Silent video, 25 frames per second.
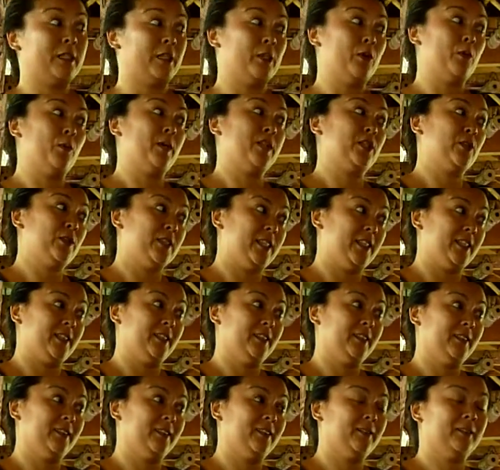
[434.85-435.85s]
know what you need,
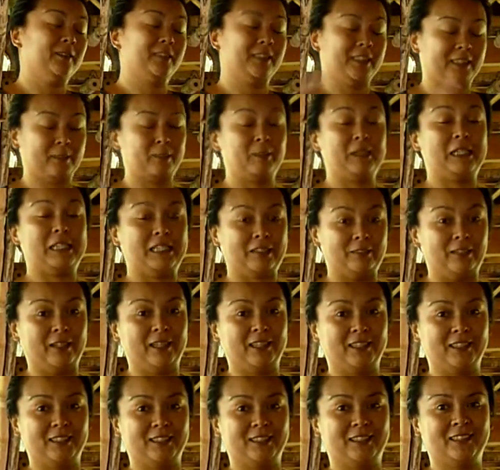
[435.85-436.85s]
just believe
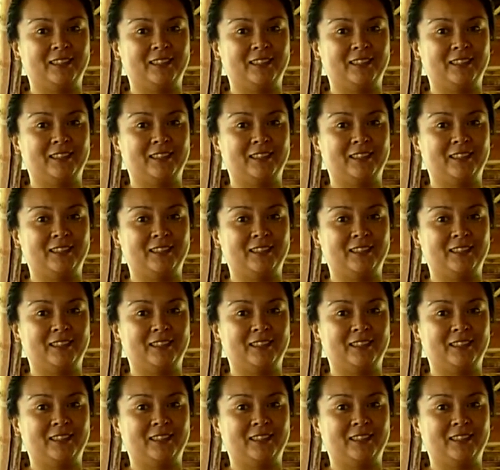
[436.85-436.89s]
us.